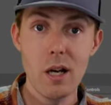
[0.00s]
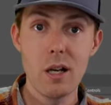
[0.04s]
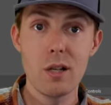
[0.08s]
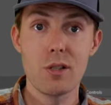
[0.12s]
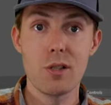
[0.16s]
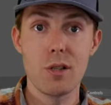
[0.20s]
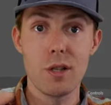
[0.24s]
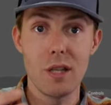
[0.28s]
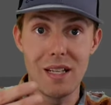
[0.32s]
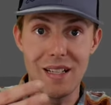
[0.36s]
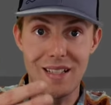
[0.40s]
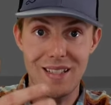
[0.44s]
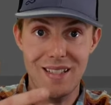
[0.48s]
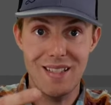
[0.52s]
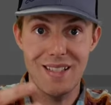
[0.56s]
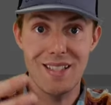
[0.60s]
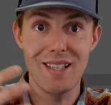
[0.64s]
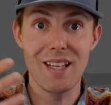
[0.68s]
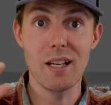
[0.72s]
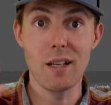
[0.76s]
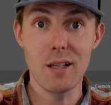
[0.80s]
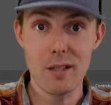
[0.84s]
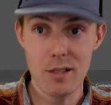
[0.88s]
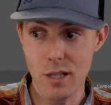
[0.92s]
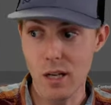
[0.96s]
so that it
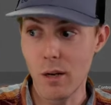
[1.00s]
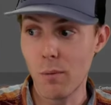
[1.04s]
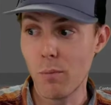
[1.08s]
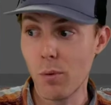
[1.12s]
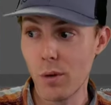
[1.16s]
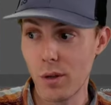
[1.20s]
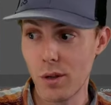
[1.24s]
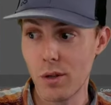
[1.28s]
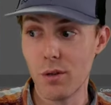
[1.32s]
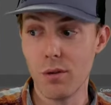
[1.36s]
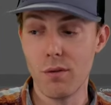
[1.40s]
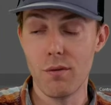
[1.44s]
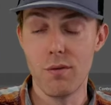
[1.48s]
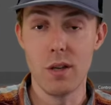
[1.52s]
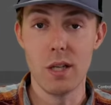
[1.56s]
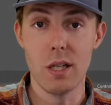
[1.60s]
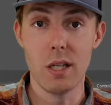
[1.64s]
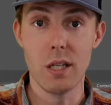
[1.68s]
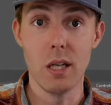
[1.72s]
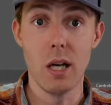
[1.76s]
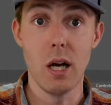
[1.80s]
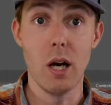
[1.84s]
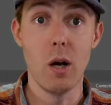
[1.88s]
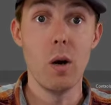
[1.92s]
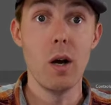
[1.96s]
syncs up with your
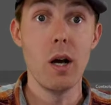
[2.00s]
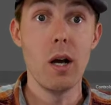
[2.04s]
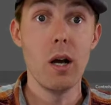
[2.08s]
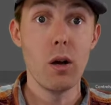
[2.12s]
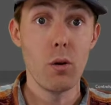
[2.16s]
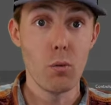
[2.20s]
video.